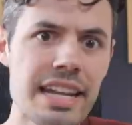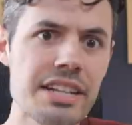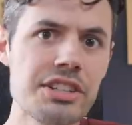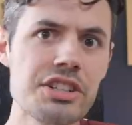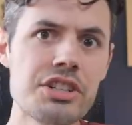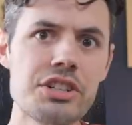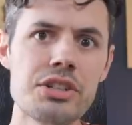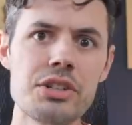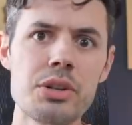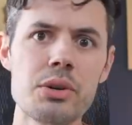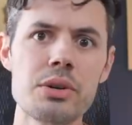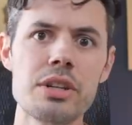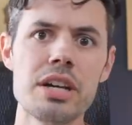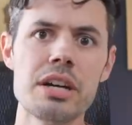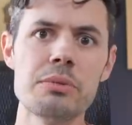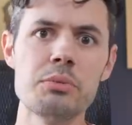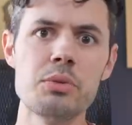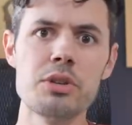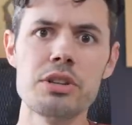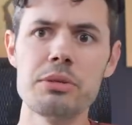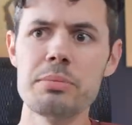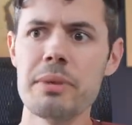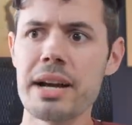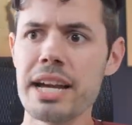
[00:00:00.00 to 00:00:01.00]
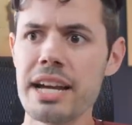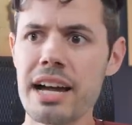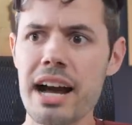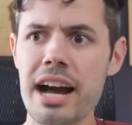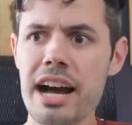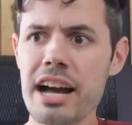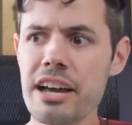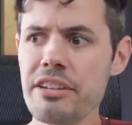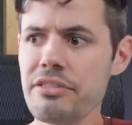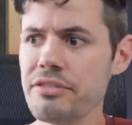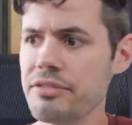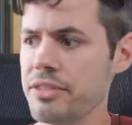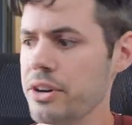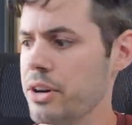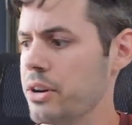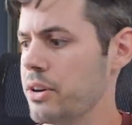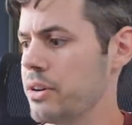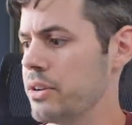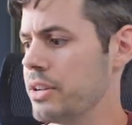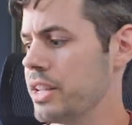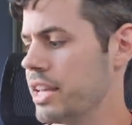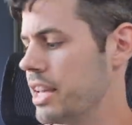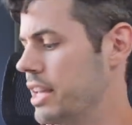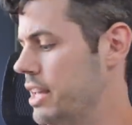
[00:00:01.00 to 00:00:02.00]
I just showed up with my
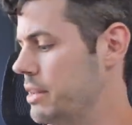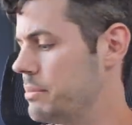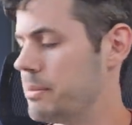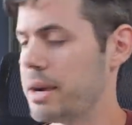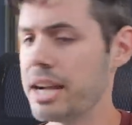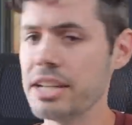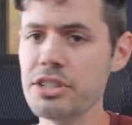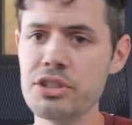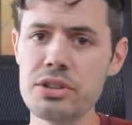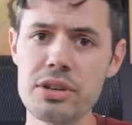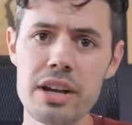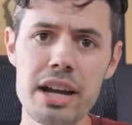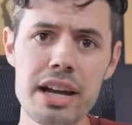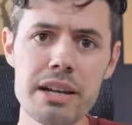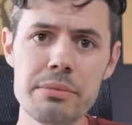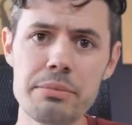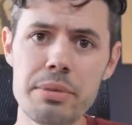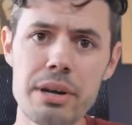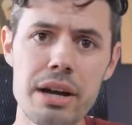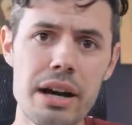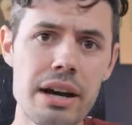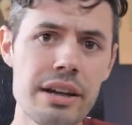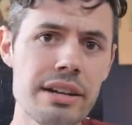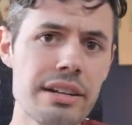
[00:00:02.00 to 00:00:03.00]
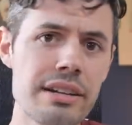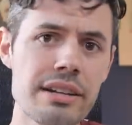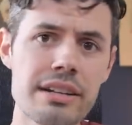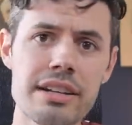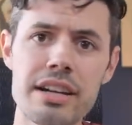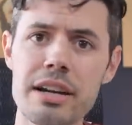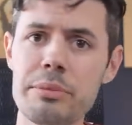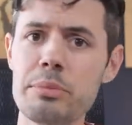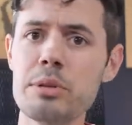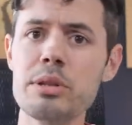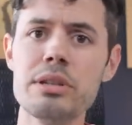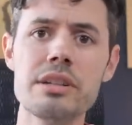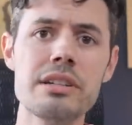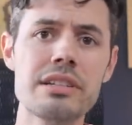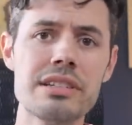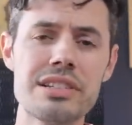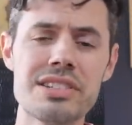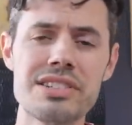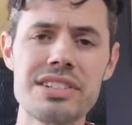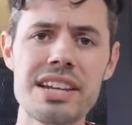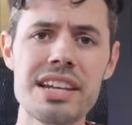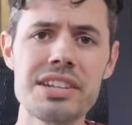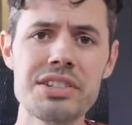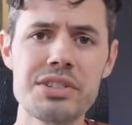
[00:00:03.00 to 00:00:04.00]
iPhone and my tripod and a couple little
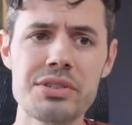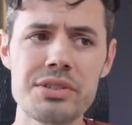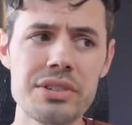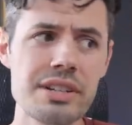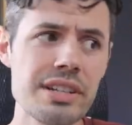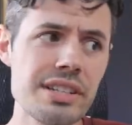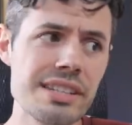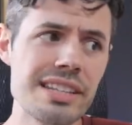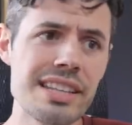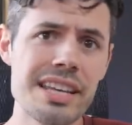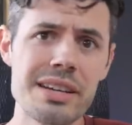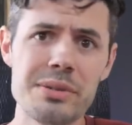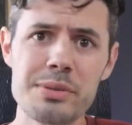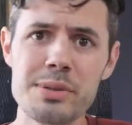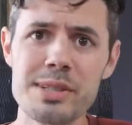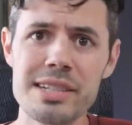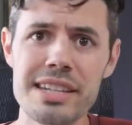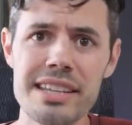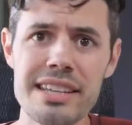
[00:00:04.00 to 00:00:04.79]
accessories and that was